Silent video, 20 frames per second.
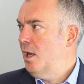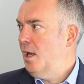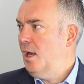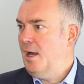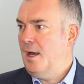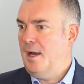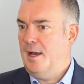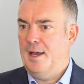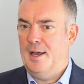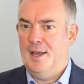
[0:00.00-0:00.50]

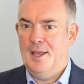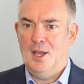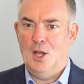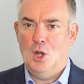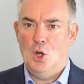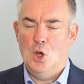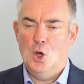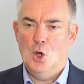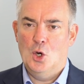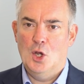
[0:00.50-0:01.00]

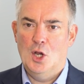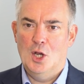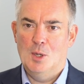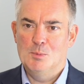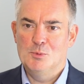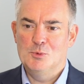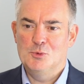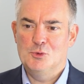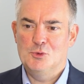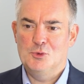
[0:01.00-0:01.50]
Along
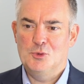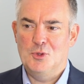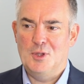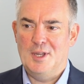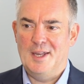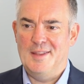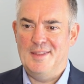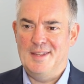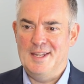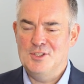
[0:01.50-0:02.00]
comes
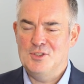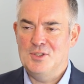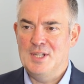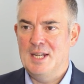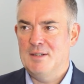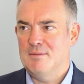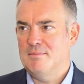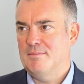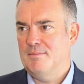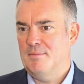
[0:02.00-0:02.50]
the
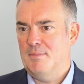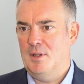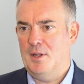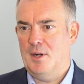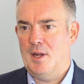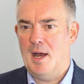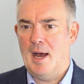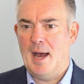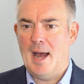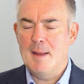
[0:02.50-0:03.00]
internet, a
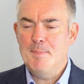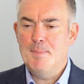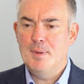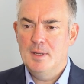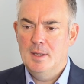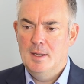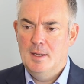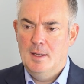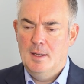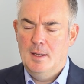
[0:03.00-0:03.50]
lot of hype
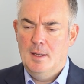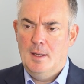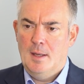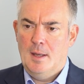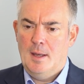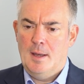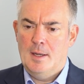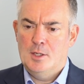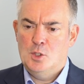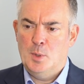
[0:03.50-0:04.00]

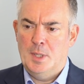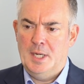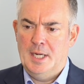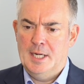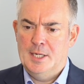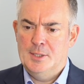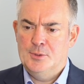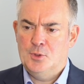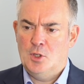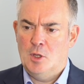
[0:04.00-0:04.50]
20
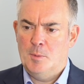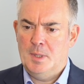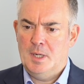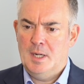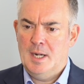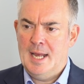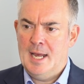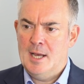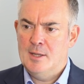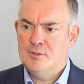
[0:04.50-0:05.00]
years ago, but
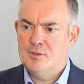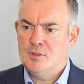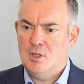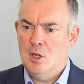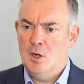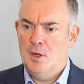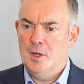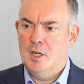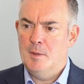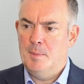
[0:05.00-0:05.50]
now
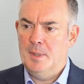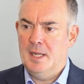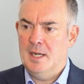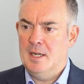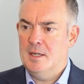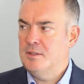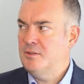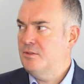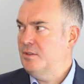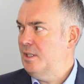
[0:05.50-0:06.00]
slowly you're
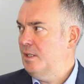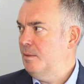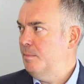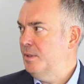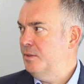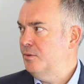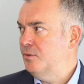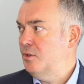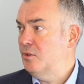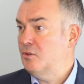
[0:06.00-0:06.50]
beginning to see
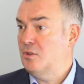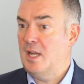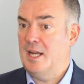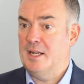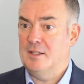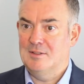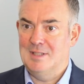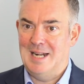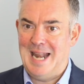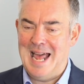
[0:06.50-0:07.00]
businesses
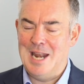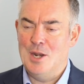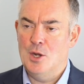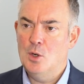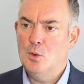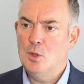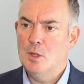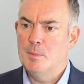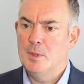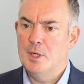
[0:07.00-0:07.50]
like
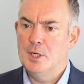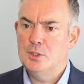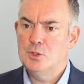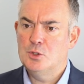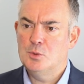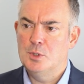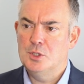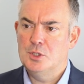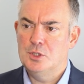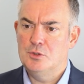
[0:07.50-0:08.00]
Zalando
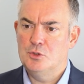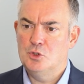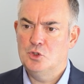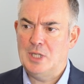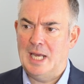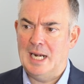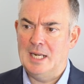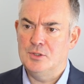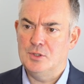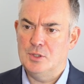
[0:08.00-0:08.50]
emerge, which is
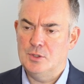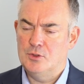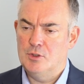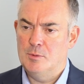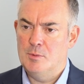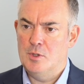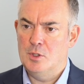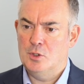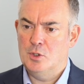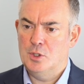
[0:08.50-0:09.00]
challenging
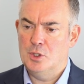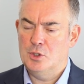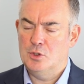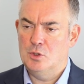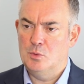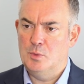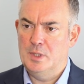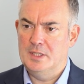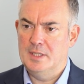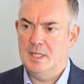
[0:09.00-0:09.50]
some of the
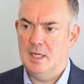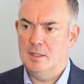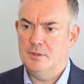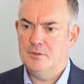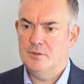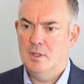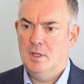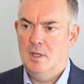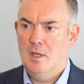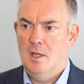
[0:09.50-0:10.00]
traditional
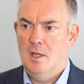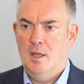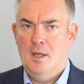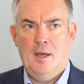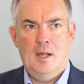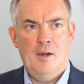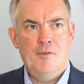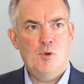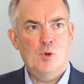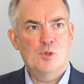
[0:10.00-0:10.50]
retailers.
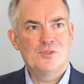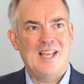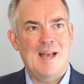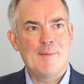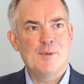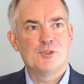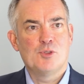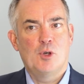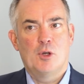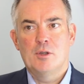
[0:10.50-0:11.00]
And of course,
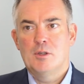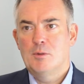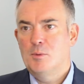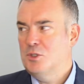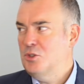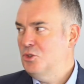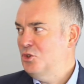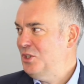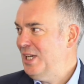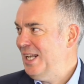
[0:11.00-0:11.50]
Amazon,
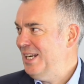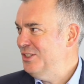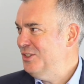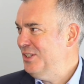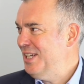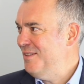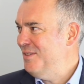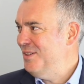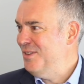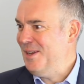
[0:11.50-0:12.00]
which is
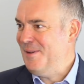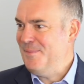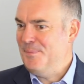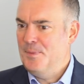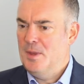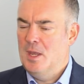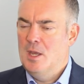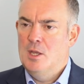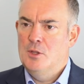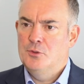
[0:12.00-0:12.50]
challenging everything.
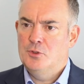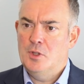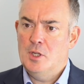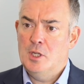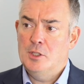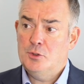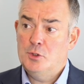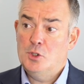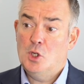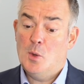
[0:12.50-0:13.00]
So the
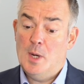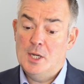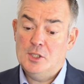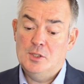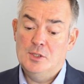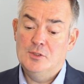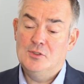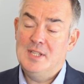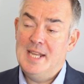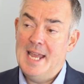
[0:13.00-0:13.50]
answer to your
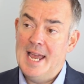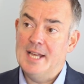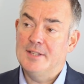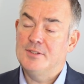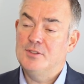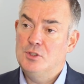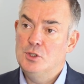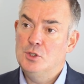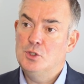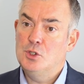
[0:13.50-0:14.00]
question is
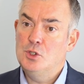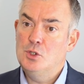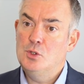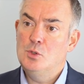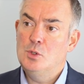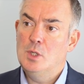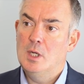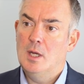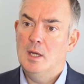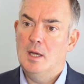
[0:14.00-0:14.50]
yes, you
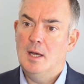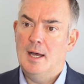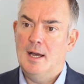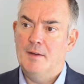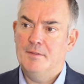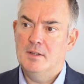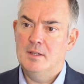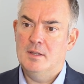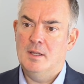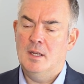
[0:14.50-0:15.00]
do
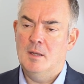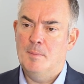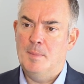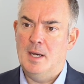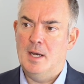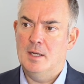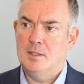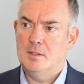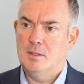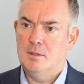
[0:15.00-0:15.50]
have to think
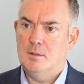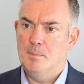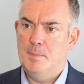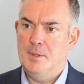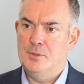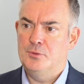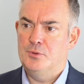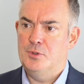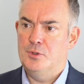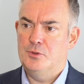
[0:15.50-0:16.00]
about
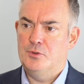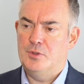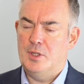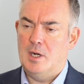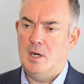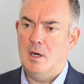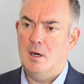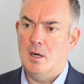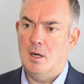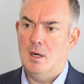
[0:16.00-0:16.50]
businesses
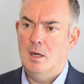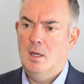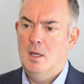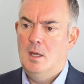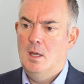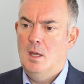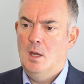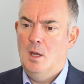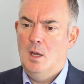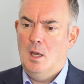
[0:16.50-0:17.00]
that are
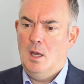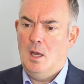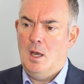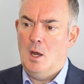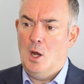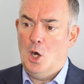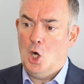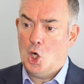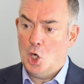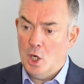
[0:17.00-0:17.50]

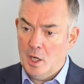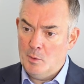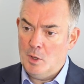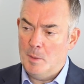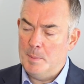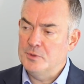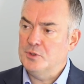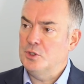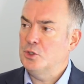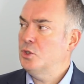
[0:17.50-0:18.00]
currently
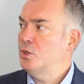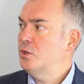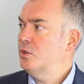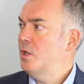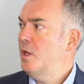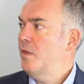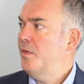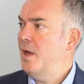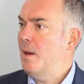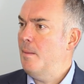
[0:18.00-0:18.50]
well positioned
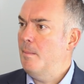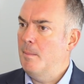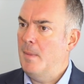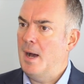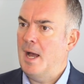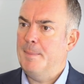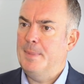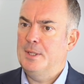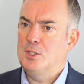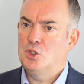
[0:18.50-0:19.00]
that
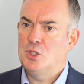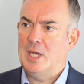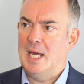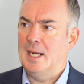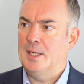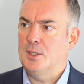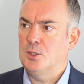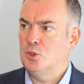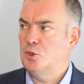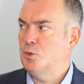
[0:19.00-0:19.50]
might be
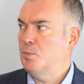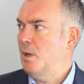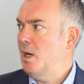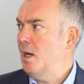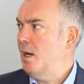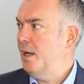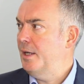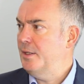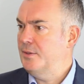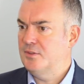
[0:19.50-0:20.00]
challenged
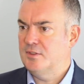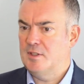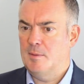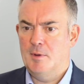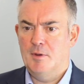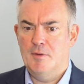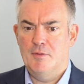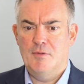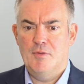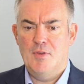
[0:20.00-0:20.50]
by
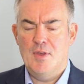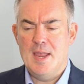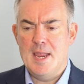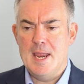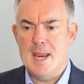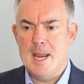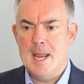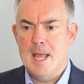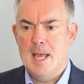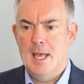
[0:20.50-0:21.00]
some of
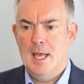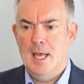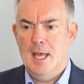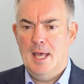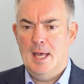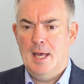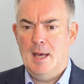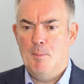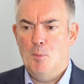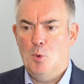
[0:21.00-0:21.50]
the
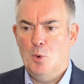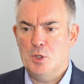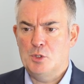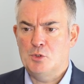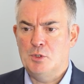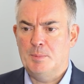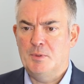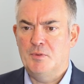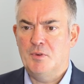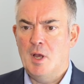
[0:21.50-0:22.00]
more
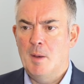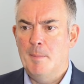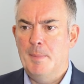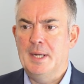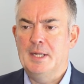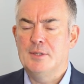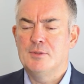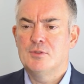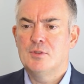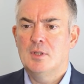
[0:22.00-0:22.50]
disruptive
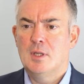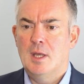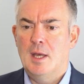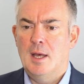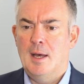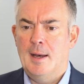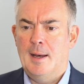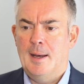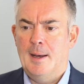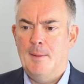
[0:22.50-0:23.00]
companies.
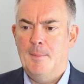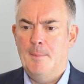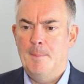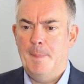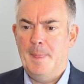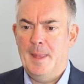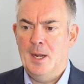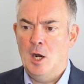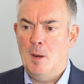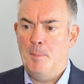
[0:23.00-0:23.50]

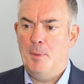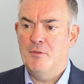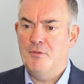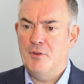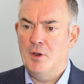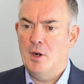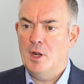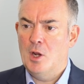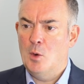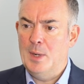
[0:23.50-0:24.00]
In our
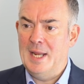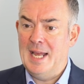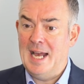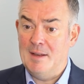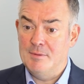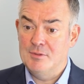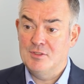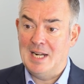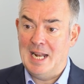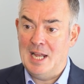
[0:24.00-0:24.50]
portfolio, we
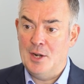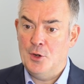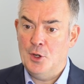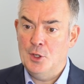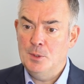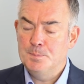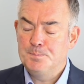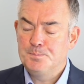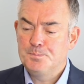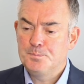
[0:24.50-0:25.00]
have Zalando,